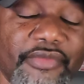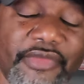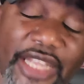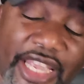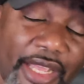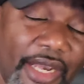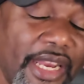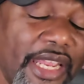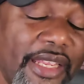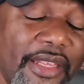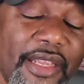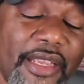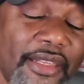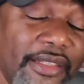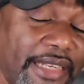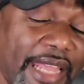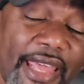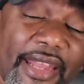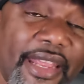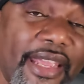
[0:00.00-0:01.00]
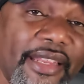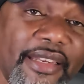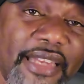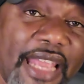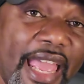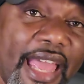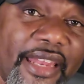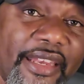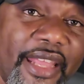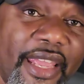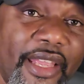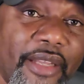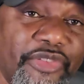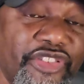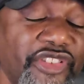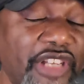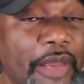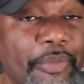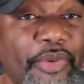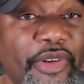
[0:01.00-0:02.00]
That ain't goddamn
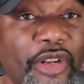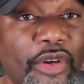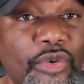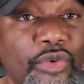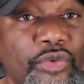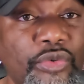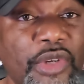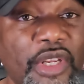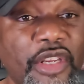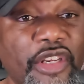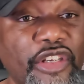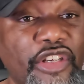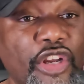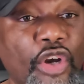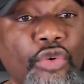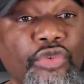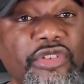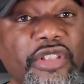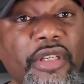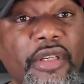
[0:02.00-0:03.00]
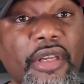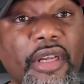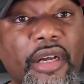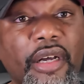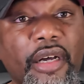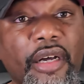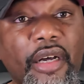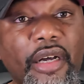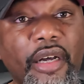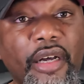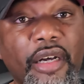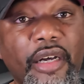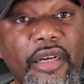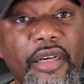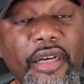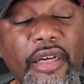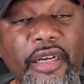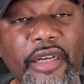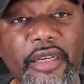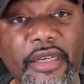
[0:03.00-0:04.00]
stepping on Coach
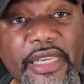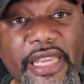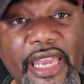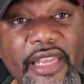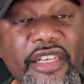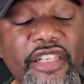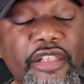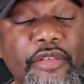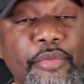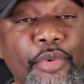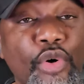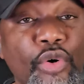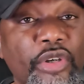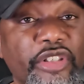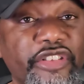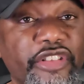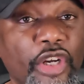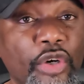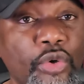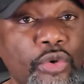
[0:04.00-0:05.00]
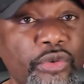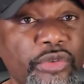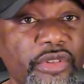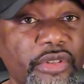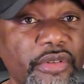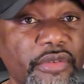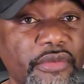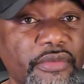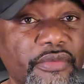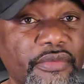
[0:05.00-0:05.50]
Kalen DeBoer's toes.